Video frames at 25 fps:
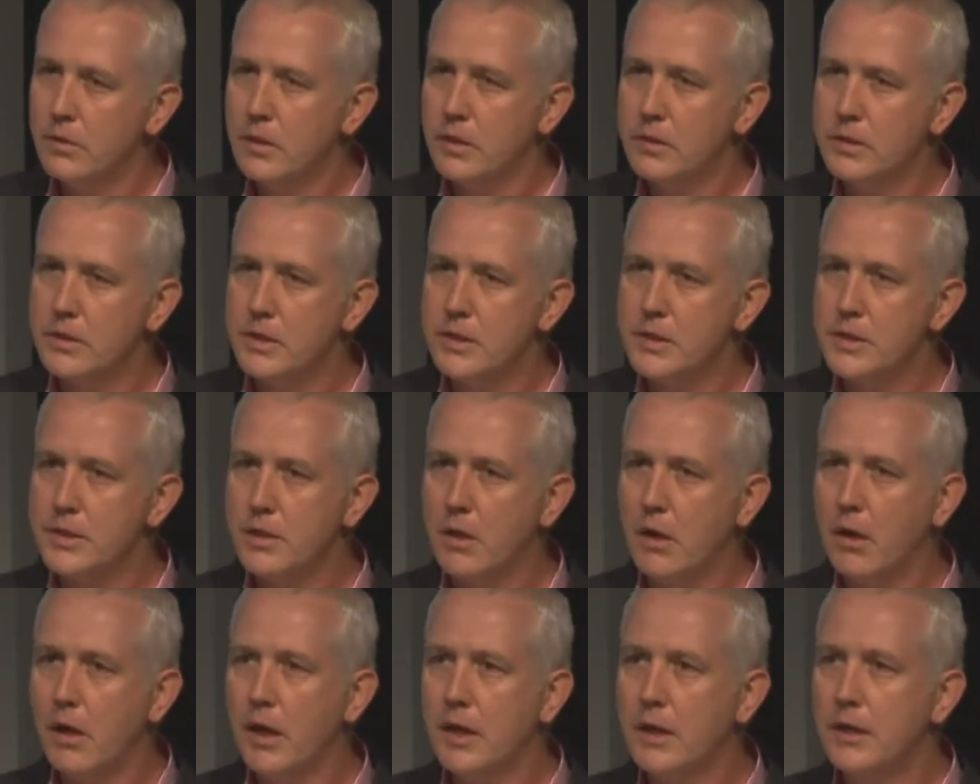
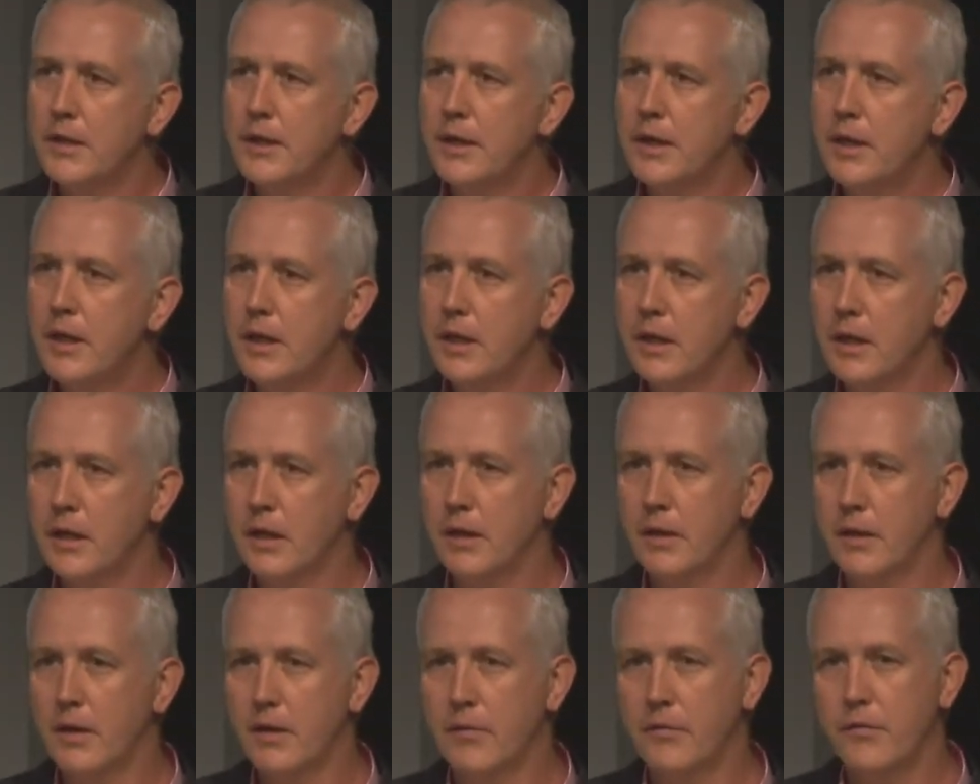designed
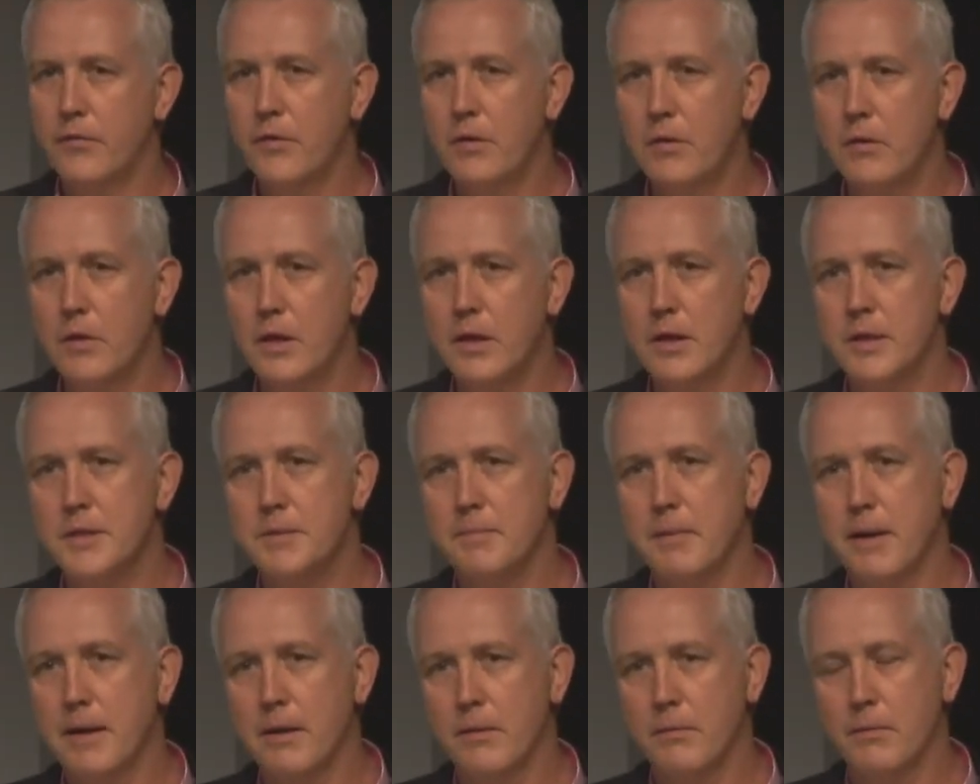a few years
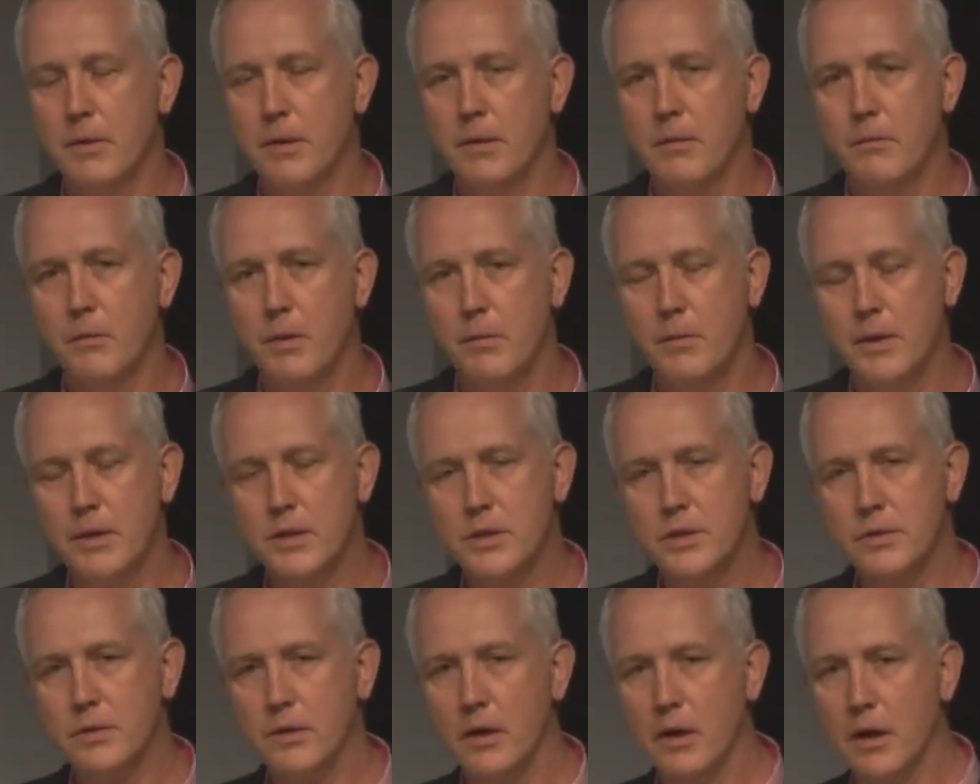back, we went
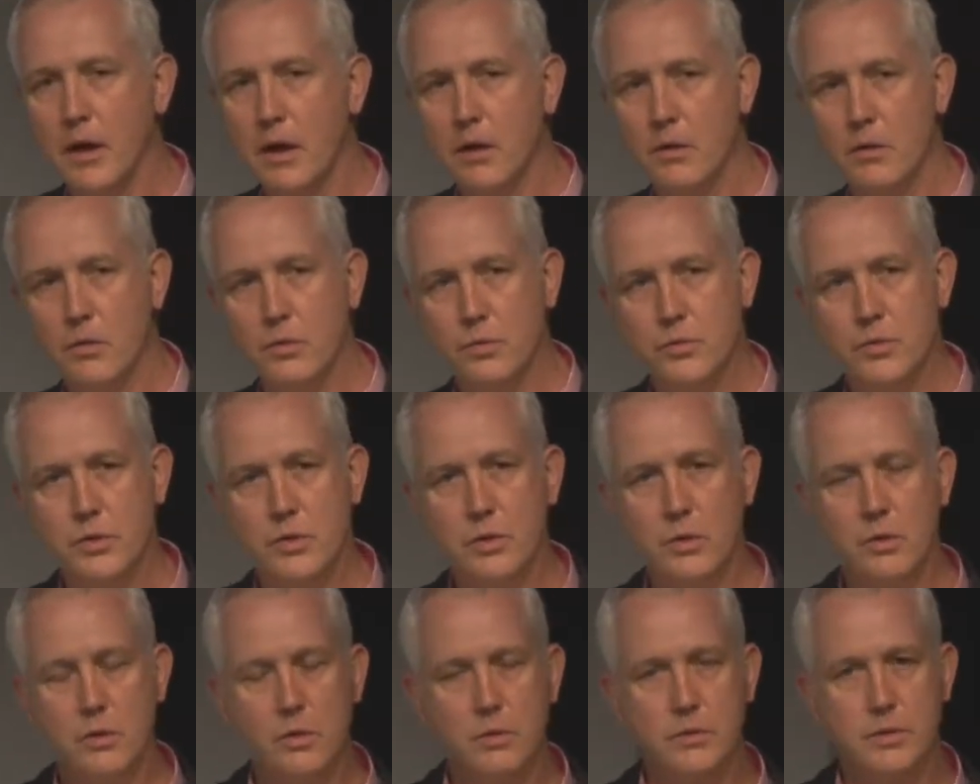to our local
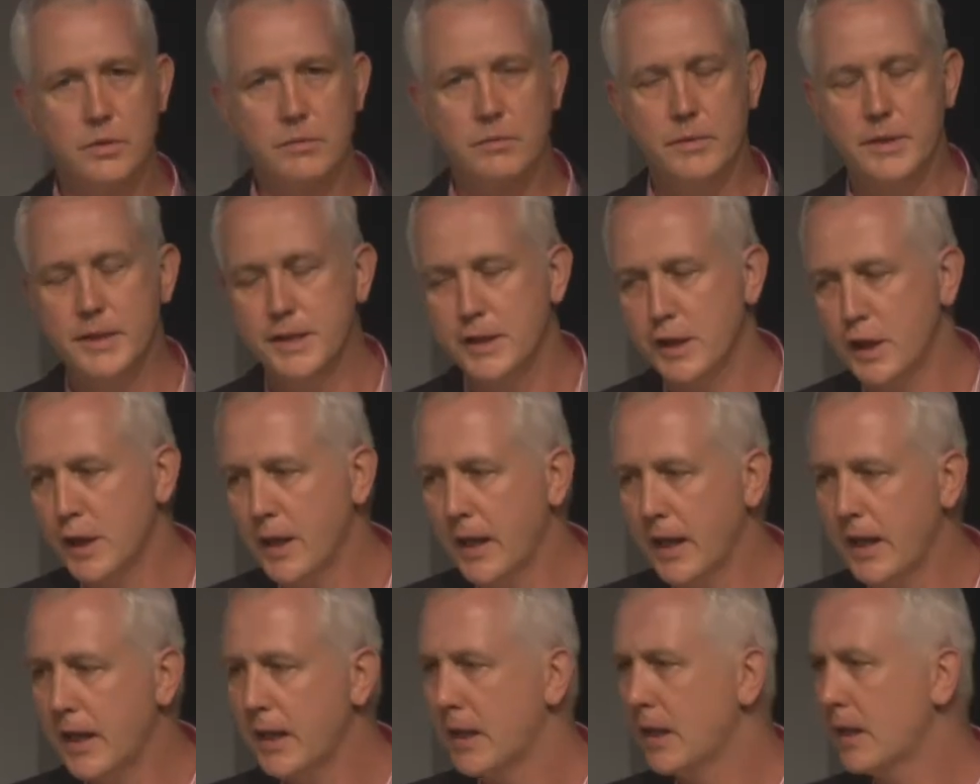schools and we said,
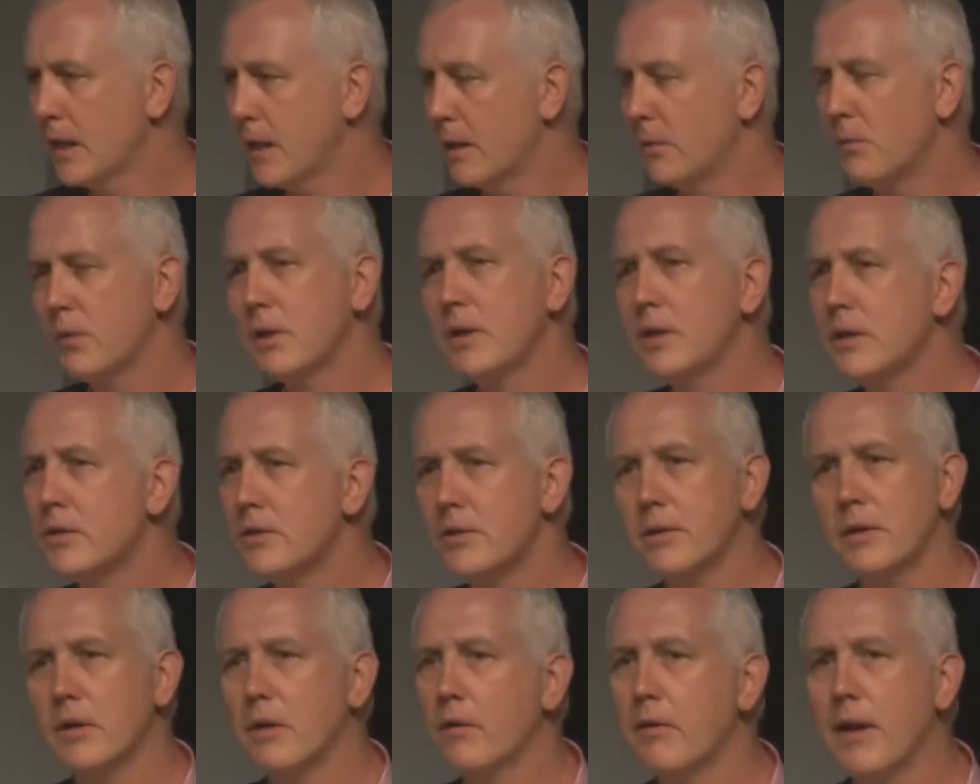"Hey, what are you
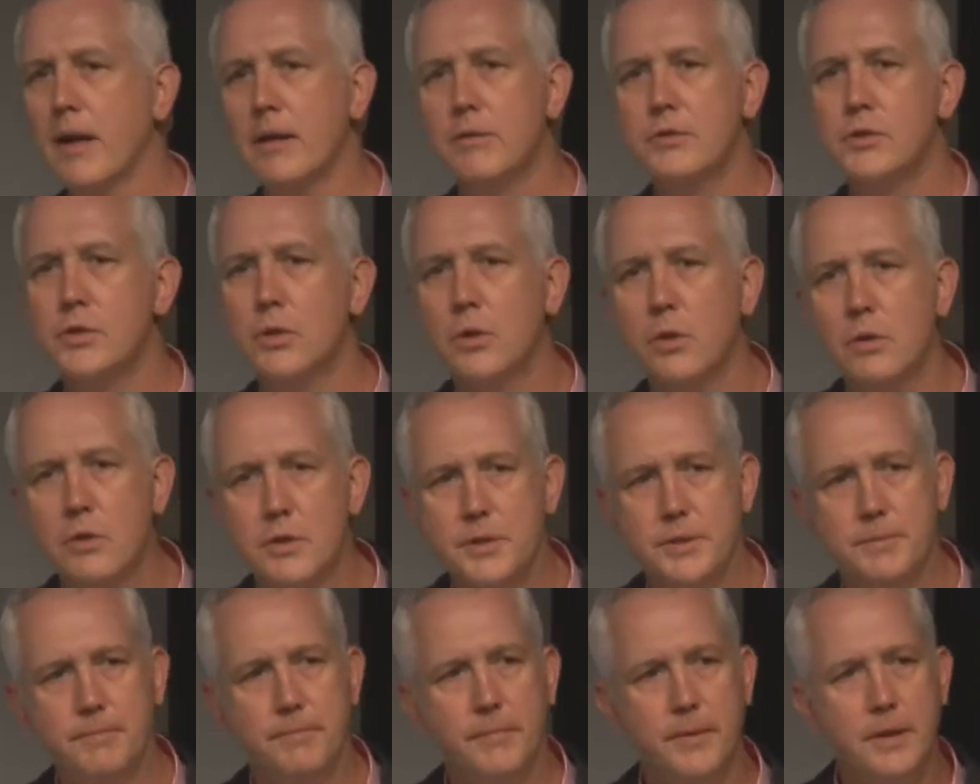doing around tourism?"